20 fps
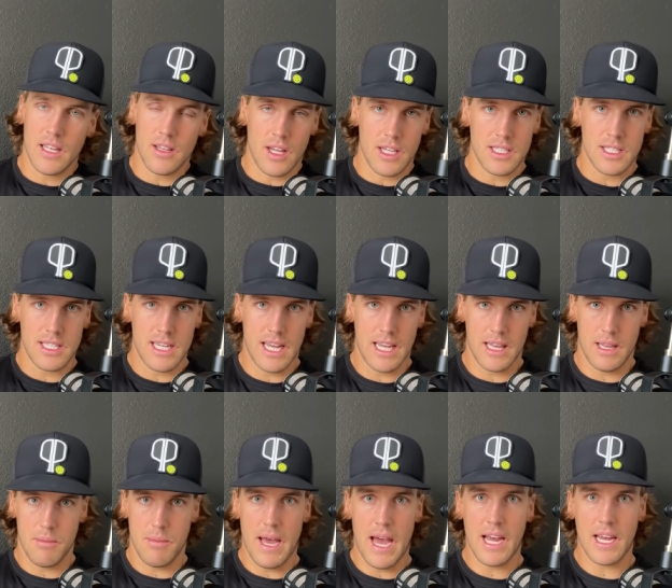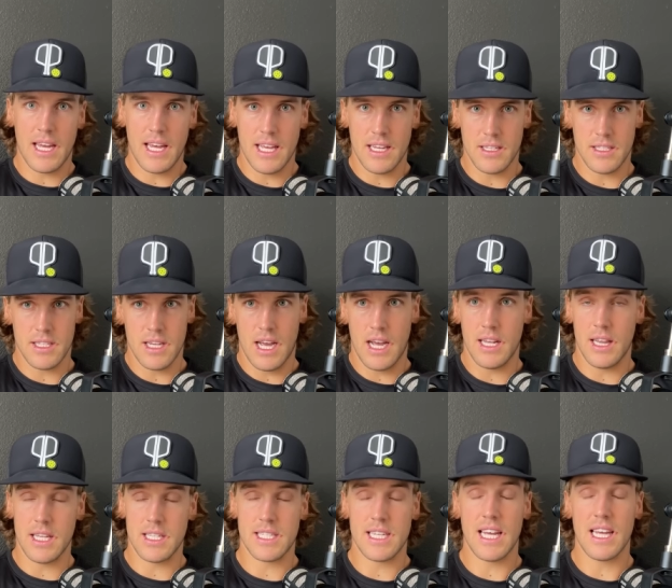let's take the backhand side,
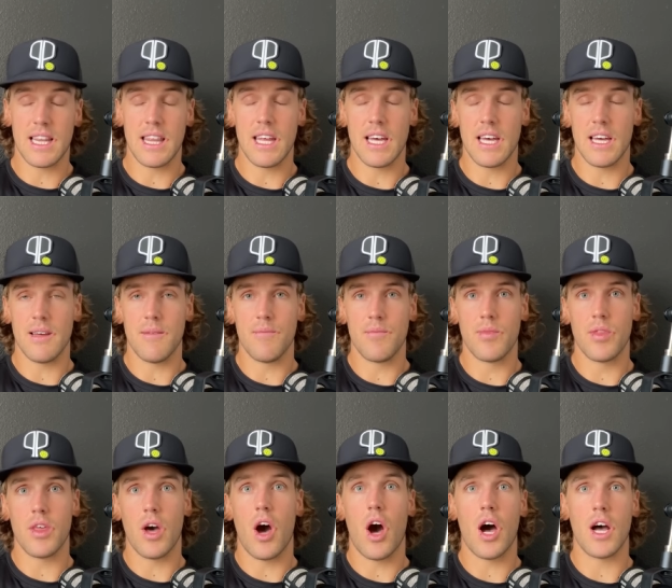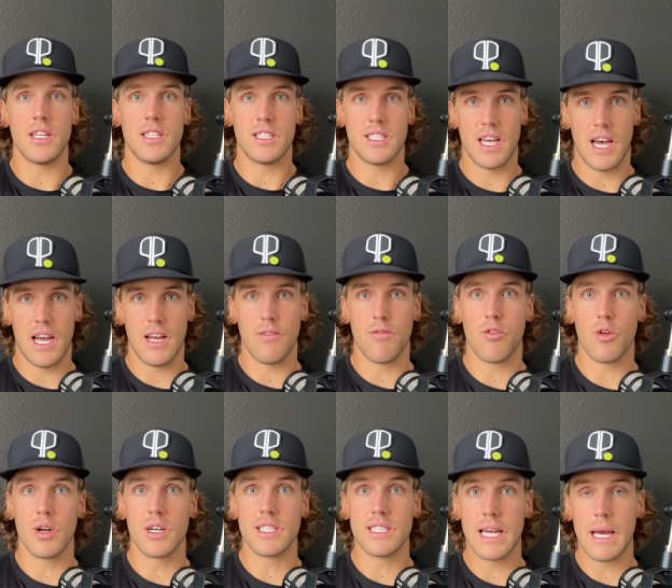let's take the, the odd side. For
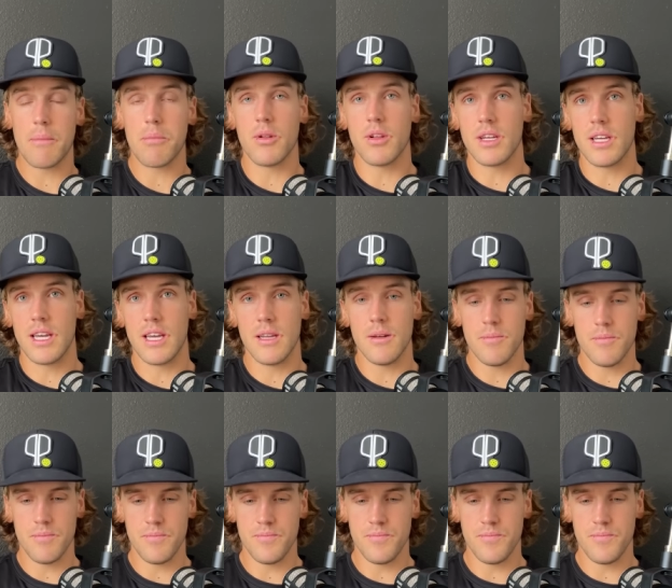example, again,